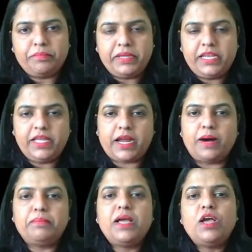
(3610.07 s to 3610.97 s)

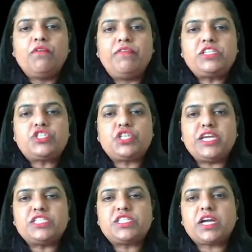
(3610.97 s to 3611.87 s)
milligram, which
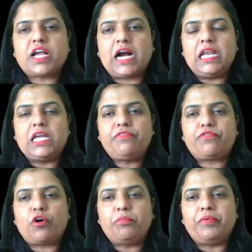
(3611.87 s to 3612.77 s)
change the color
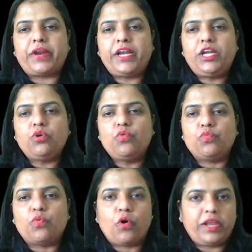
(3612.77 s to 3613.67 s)
from red to
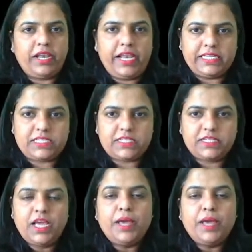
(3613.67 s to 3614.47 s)
violet.